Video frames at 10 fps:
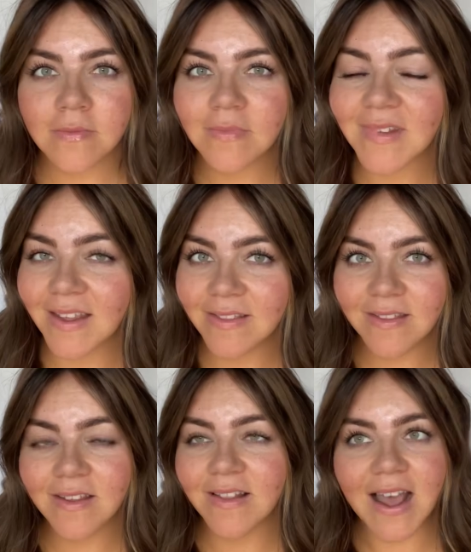And then
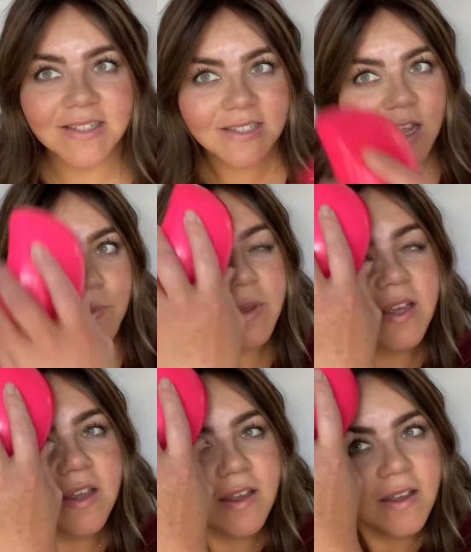the last step
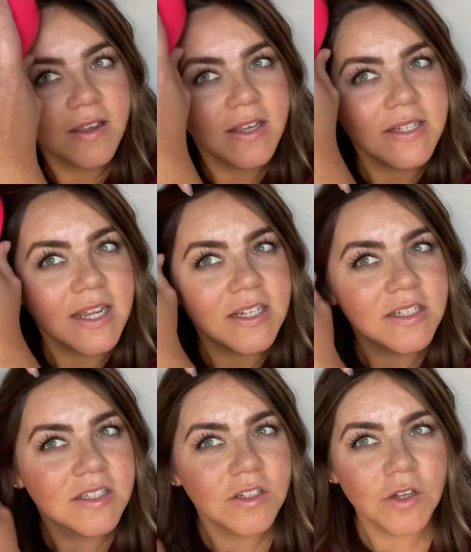is
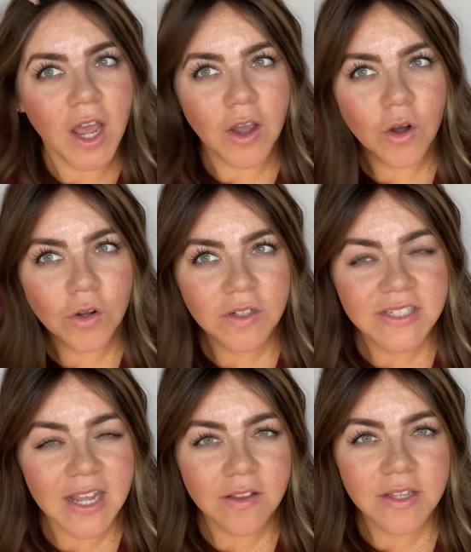I hold
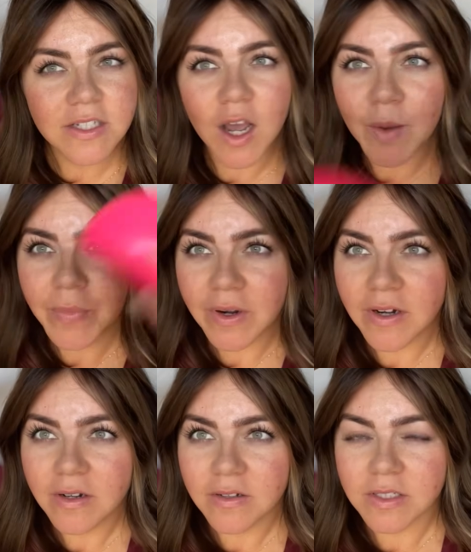down the topper
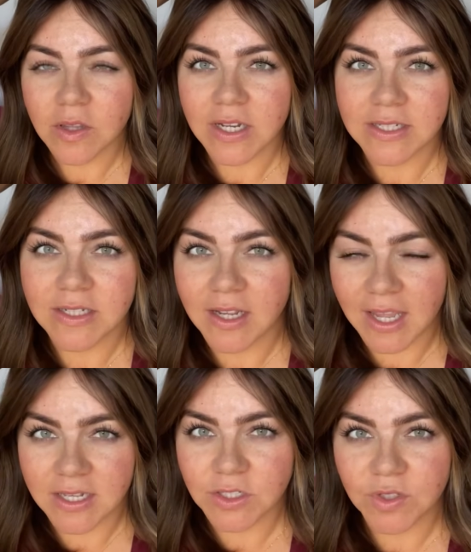so that
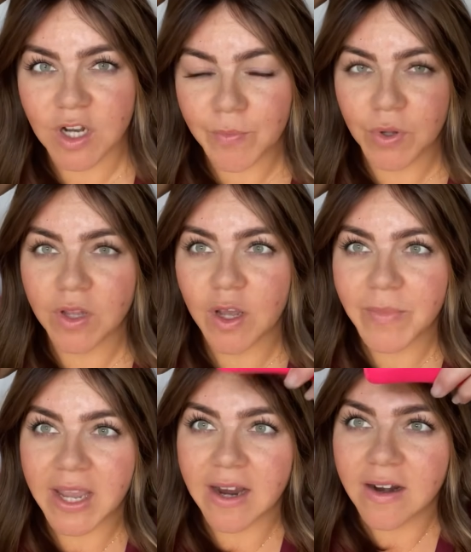it's not pulling on my
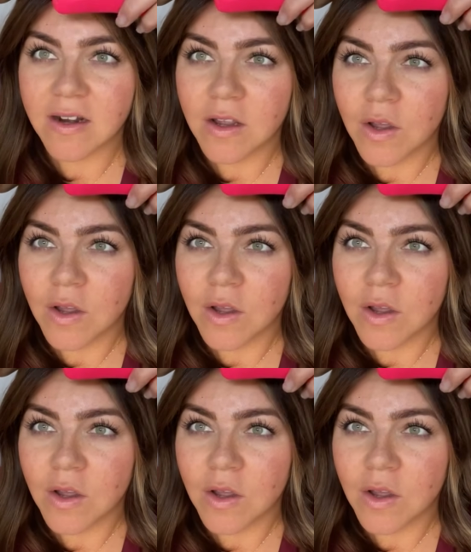hair,